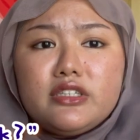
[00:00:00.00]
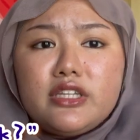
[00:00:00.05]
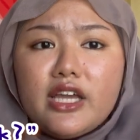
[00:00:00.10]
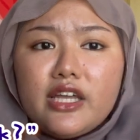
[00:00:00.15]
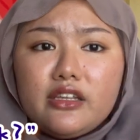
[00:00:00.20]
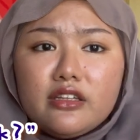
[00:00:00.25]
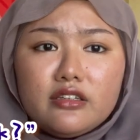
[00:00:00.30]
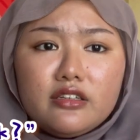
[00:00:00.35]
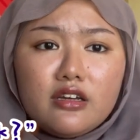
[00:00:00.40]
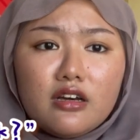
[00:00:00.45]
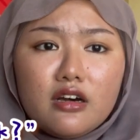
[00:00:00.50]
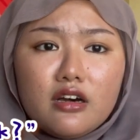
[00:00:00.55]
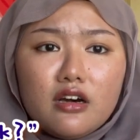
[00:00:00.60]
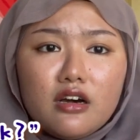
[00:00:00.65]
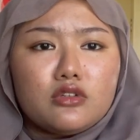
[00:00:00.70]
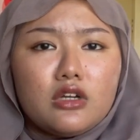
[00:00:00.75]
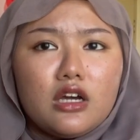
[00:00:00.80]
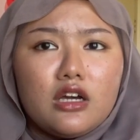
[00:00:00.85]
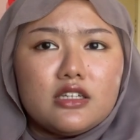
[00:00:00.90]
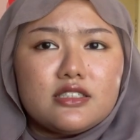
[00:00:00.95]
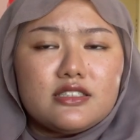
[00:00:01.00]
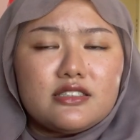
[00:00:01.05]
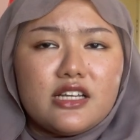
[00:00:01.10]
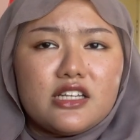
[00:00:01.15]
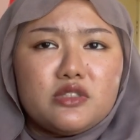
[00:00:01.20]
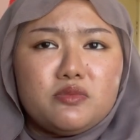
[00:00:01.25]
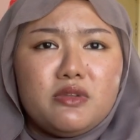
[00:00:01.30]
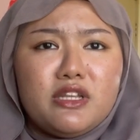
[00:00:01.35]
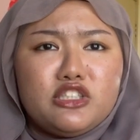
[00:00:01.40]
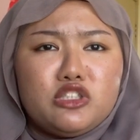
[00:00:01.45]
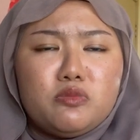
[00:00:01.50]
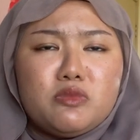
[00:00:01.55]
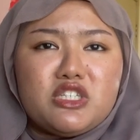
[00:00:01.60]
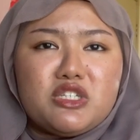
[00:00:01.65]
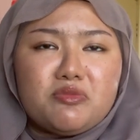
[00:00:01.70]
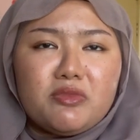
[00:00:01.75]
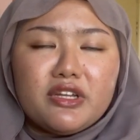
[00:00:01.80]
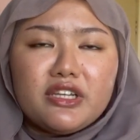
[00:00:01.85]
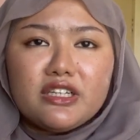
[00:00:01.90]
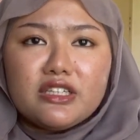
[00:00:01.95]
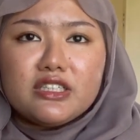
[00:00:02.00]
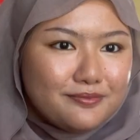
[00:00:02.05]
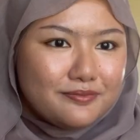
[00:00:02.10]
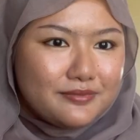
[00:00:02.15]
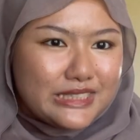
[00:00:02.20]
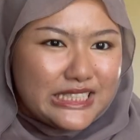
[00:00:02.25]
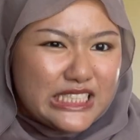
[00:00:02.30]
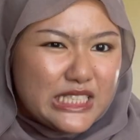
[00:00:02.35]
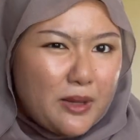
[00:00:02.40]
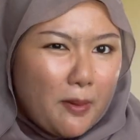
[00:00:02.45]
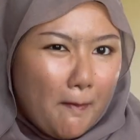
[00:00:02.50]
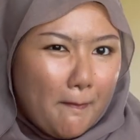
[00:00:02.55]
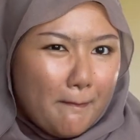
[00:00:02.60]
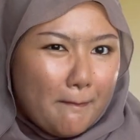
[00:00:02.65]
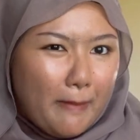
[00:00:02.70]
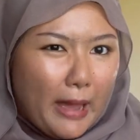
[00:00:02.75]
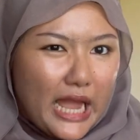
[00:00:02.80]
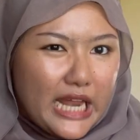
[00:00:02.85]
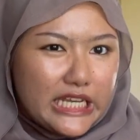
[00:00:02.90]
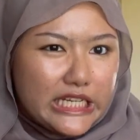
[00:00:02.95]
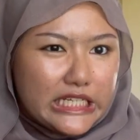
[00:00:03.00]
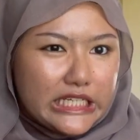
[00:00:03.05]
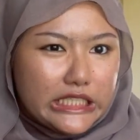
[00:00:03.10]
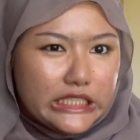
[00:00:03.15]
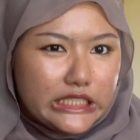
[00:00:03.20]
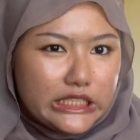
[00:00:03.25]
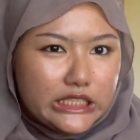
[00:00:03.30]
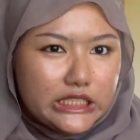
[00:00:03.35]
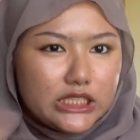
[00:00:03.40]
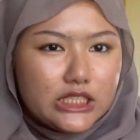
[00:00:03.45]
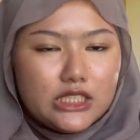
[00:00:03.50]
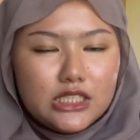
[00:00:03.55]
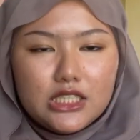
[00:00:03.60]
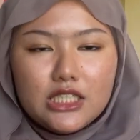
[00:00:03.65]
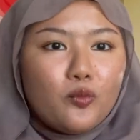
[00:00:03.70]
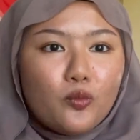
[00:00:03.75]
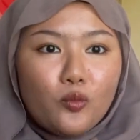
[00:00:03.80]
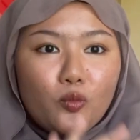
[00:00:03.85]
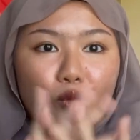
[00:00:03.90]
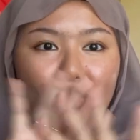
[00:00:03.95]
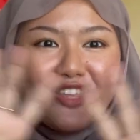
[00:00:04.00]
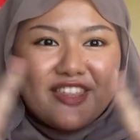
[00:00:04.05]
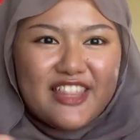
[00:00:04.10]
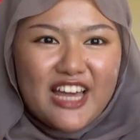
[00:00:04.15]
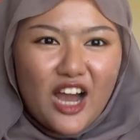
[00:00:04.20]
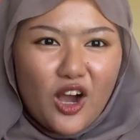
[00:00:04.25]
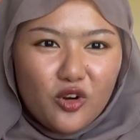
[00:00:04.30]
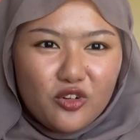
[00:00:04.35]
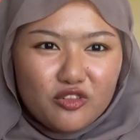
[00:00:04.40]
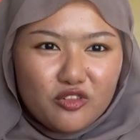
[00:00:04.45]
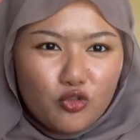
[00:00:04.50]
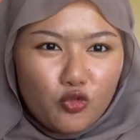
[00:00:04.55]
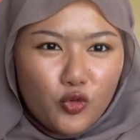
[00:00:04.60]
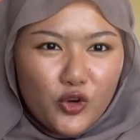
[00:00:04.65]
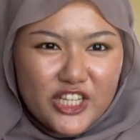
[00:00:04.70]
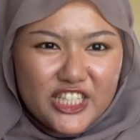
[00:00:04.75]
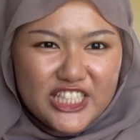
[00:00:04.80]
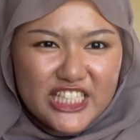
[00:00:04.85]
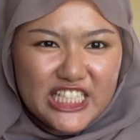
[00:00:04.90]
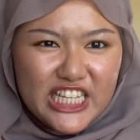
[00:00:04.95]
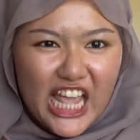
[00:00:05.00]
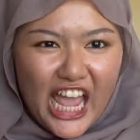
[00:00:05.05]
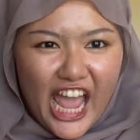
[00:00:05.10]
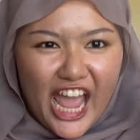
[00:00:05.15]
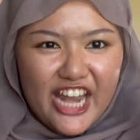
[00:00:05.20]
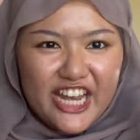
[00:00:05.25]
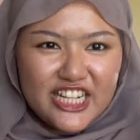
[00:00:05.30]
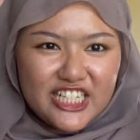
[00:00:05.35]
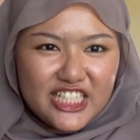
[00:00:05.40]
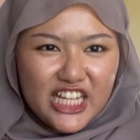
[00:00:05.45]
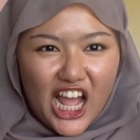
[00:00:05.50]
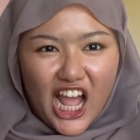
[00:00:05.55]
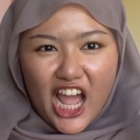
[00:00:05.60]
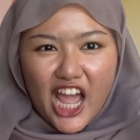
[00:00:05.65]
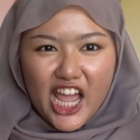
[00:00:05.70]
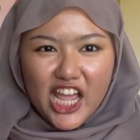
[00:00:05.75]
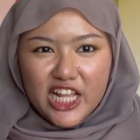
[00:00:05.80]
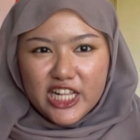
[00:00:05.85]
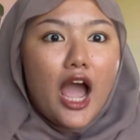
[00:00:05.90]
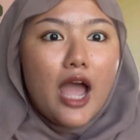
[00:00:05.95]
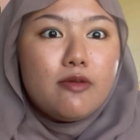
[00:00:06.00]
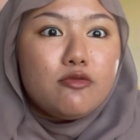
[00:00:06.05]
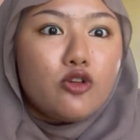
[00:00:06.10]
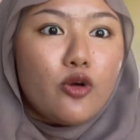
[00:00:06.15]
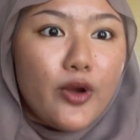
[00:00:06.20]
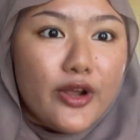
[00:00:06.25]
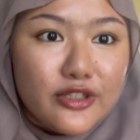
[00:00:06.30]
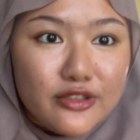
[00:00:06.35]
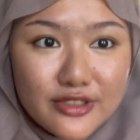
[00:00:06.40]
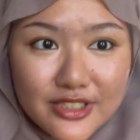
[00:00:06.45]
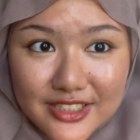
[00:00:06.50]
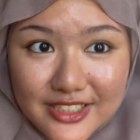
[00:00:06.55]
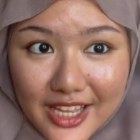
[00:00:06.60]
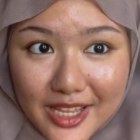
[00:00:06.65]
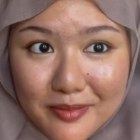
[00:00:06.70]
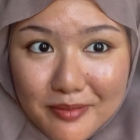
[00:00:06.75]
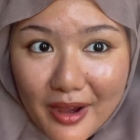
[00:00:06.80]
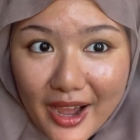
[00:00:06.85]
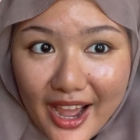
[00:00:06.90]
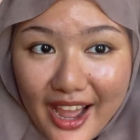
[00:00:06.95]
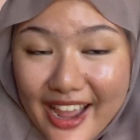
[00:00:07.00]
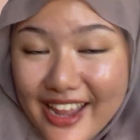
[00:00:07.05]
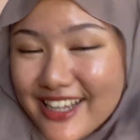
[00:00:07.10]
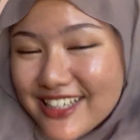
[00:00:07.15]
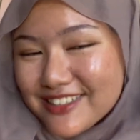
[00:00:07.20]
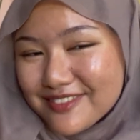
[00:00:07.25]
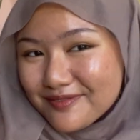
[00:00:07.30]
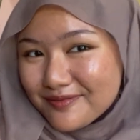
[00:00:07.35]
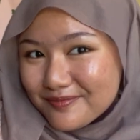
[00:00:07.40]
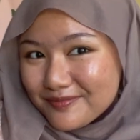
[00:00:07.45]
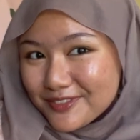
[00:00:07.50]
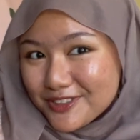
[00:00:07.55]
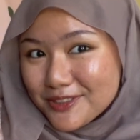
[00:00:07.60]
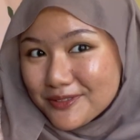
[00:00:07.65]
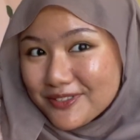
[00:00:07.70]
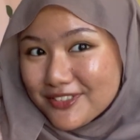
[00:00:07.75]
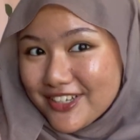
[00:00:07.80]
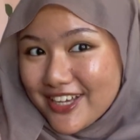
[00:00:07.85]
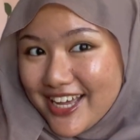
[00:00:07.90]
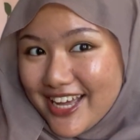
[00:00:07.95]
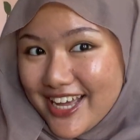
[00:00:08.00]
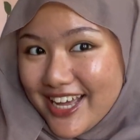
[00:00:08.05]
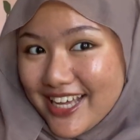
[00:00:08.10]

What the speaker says: ni ada dah. Size bilik tu macam mana? Pardon, without wasting any time, I'm going to start my room tour.